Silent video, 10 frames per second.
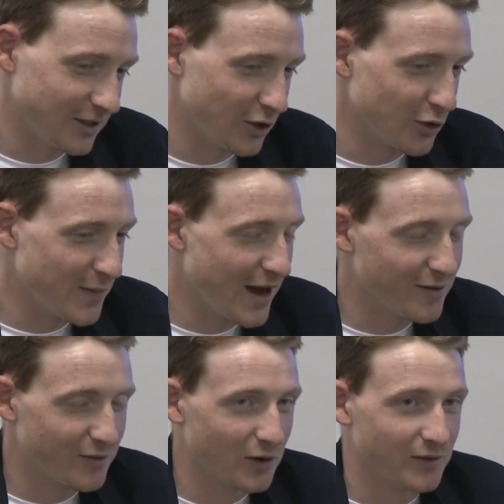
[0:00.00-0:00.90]
A good
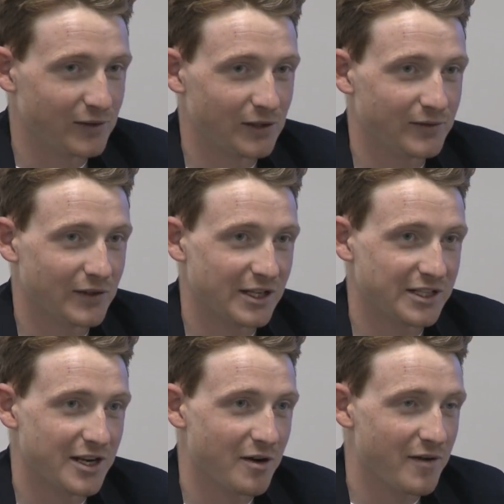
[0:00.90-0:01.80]
metaphor for, for
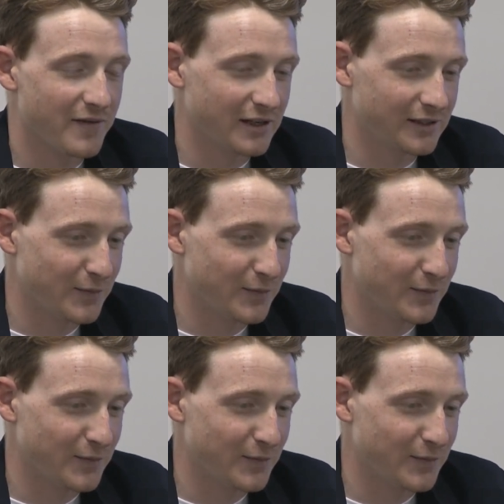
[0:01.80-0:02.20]
this year, I think,